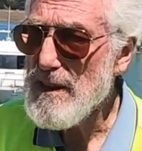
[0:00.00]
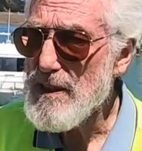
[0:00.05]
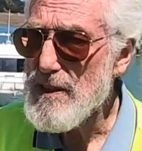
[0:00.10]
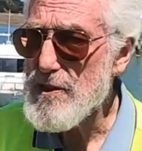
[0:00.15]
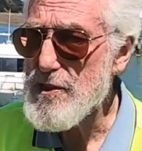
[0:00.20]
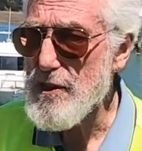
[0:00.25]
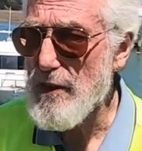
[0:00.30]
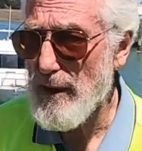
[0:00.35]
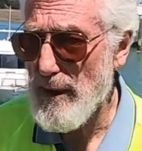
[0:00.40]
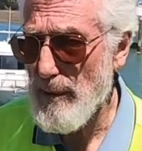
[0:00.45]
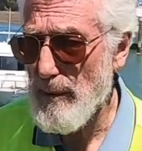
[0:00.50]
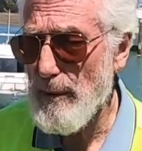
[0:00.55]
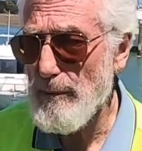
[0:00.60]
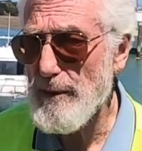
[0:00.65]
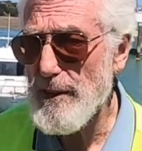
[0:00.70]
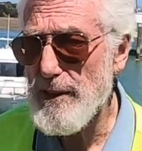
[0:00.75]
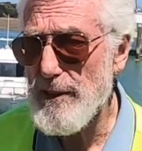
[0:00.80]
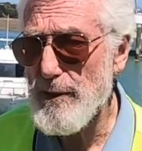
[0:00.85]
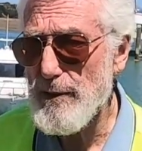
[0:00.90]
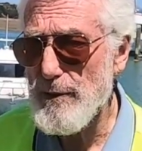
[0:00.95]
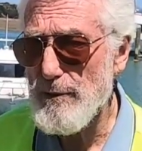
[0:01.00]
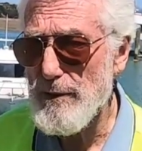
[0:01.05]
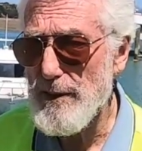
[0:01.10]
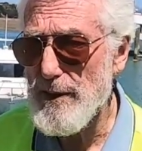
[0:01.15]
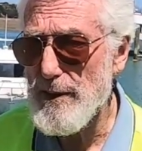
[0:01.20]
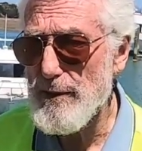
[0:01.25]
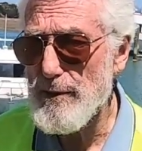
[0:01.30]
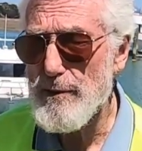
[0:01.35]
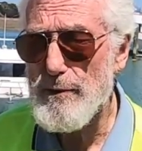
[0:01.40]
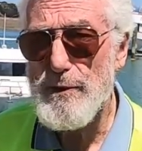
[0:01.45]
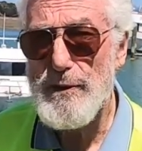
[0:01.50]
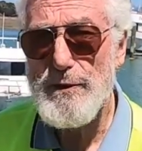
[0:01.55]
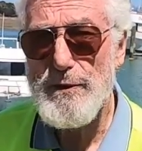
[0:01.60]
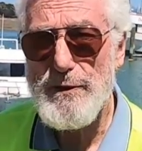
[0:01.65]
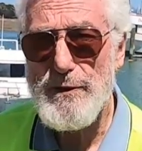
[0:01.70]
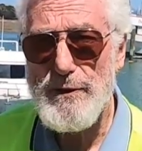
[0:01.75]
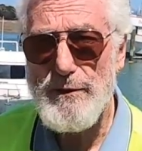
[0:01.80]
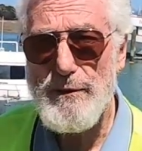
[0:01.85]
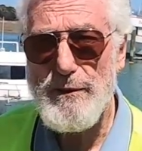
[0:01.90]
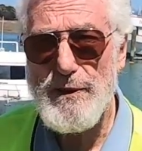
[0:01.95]
So anyway, we knew the route
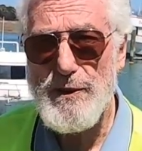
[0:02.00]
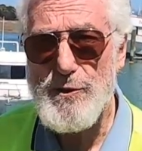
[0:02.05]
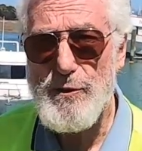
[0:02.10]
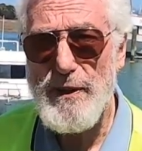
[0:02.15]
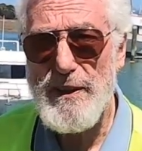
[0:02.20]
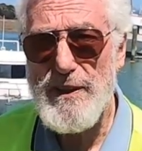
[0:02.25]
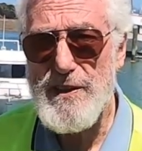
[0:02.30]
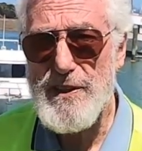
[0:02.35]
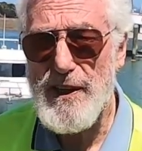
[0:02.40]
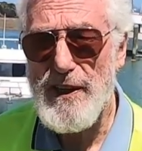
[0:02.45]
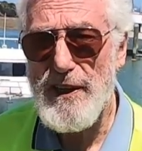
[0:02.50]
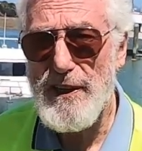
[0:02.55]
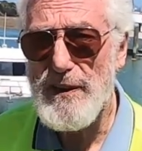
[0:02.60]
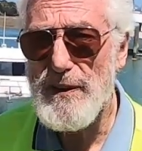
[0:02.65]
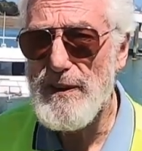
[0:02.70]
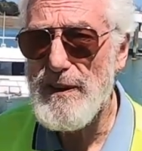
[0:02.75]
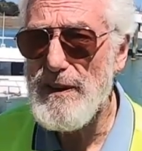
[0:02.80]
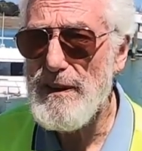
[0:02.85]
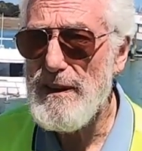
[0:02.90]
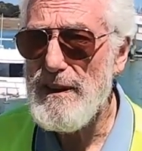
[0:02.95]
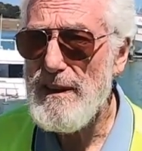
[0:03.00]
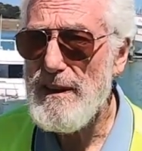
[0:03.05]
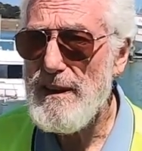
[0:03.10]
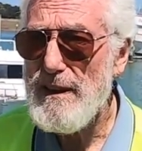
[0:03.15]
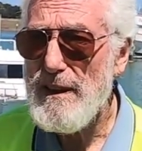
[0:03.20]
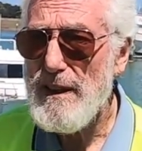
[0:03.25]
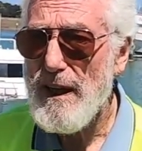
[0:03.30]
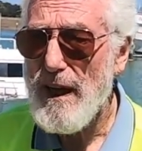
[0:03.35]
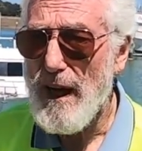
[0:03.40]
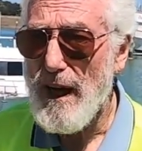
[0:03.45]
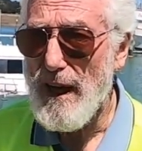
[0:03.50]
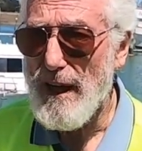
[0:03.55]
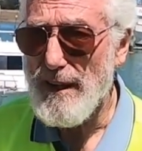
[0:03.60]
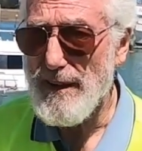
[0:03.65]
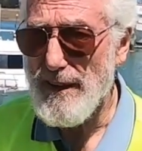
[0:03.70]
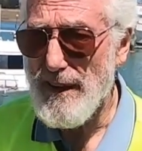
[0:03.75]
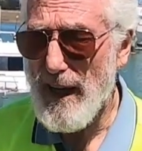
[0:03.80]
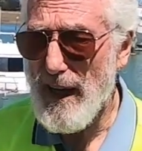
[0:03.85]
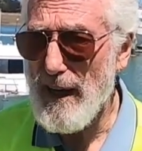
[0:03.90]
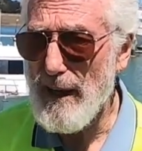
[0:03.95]
and which way to go,
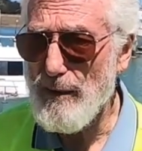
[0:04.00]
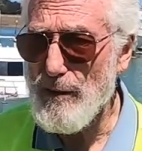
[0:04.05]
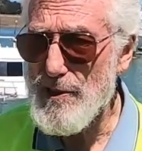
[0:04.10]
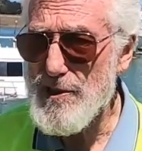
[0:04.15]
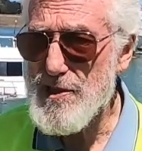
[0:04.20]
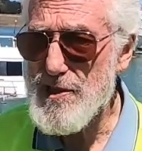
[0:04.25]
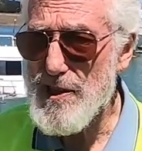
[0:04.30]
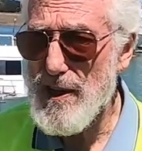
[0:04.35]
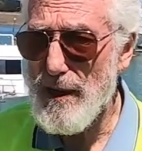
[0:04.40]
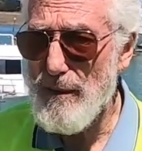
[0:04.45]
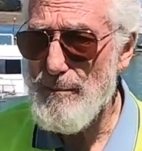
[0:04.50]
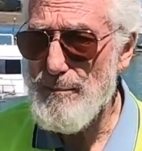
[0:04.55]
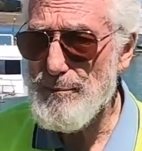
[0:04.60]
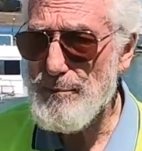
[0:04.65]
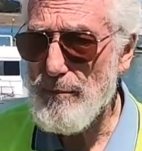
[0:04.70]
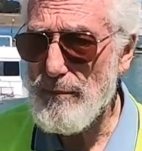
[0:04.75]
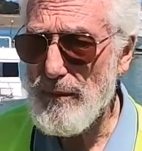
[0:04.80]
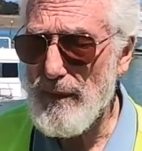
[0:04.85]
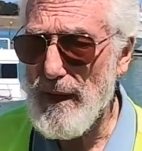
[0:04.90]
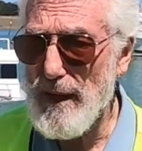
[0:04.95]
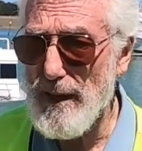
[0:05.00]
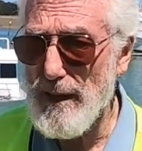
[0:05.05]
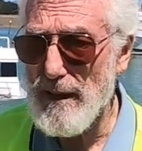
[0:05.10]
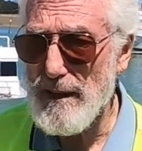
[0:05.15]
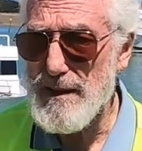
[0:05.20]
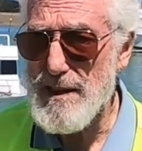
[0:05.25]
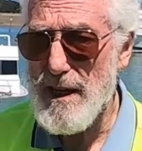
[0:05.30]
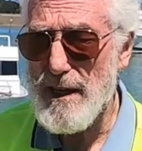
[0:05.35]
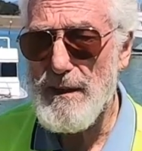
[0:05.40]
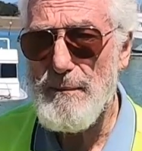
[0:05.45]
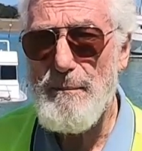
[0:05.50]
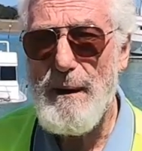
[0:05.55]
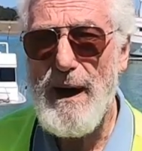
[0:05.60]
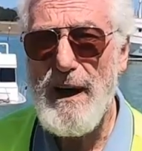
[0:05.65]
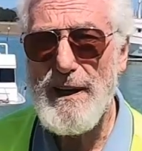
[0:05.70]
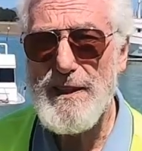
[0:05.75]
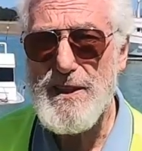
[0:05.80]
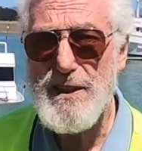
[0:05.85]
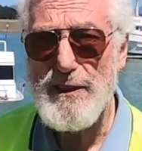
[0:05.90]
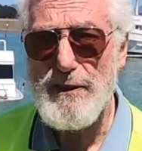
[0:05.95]
and I was in a
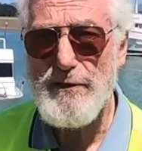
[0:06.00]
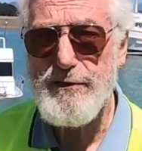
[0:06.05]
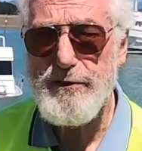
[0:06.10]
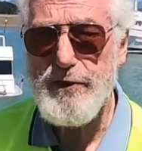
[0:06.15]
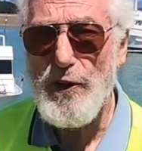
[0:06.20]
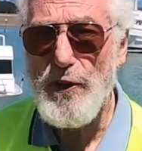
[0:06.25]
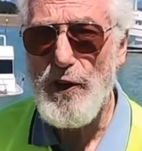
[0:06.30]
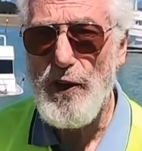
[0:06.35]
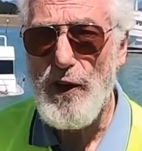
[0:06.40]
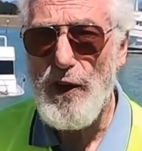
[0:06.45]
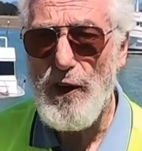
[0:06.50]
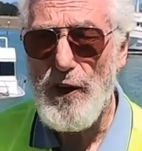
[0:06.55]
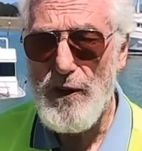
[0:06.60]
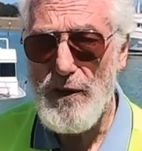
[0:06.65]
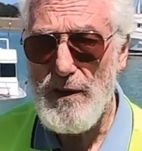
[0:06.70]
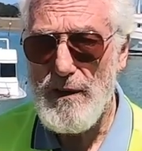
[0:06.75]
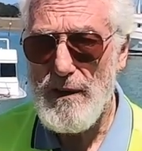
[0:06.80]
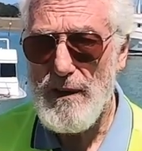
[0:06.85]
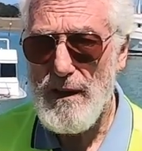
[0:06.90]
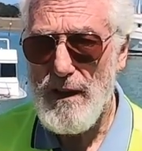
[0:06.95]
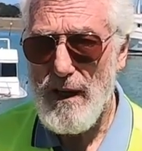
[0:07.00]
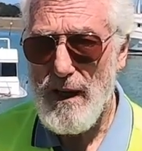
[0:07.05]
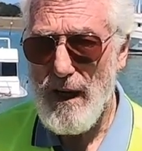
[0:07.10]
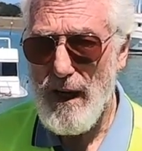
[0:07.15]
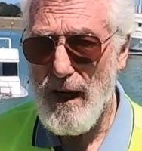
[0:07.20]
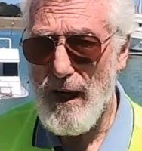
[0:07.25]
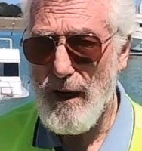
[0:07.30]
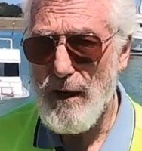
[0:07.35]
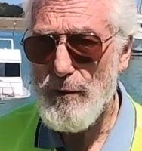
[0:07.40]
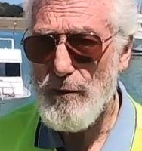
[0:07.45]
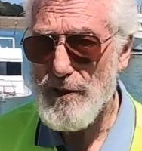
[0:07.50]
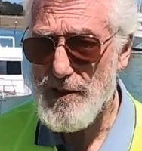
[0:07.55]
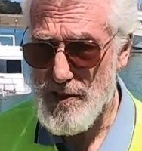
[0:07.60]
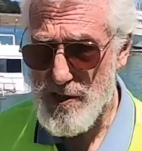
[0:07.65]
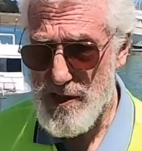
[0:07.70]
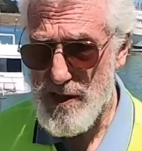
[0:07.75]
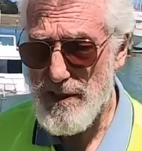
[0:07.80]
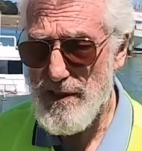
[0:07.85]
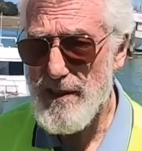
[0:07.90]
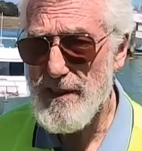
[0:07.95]
party of 4, which
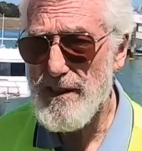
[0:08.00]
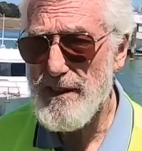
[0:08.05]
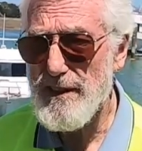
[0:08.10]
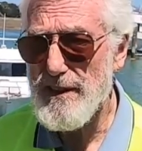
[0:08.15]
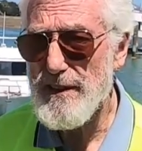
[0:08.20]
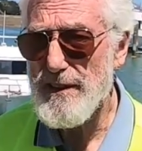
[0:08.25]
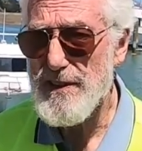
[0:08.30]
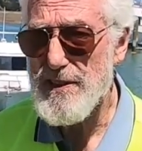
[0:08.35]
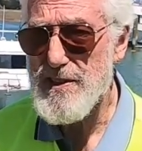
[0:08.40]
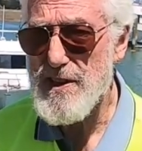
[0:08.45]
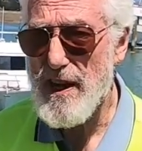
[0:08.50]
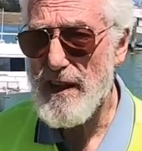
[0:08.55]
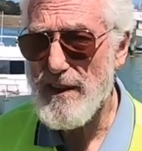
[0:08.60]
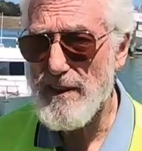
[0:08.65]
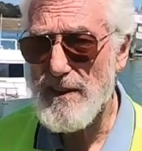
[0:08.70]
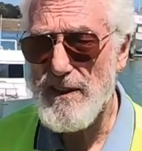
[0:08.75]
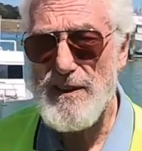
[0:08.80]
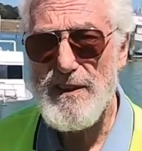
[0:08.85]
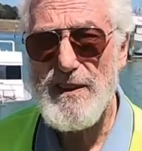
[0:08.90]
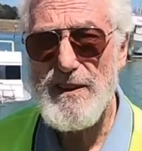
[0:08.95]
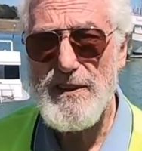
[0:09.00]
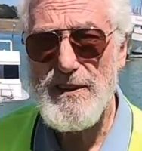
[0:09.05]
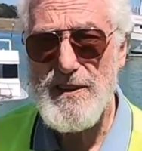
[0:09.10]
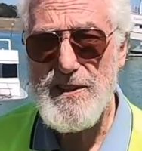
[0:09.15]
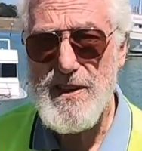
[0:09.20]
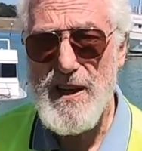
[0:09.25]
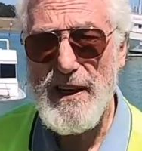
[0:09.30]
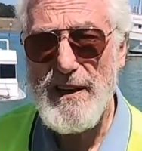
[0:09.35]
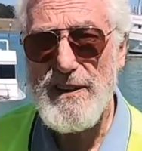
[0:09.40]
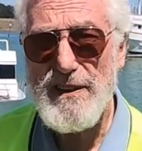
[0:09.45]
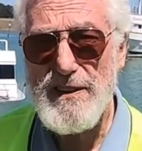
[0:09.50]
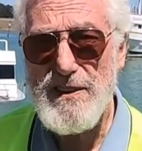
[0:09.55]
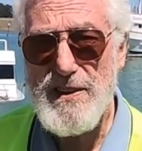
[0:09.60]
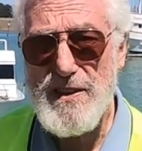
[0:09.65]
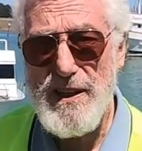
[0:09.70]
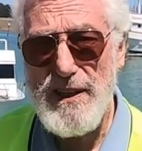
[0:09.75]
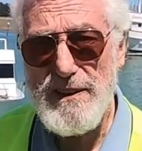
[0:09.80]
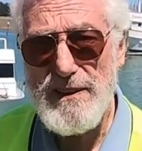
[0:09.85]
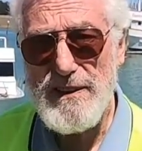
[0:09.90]
did the second ascent.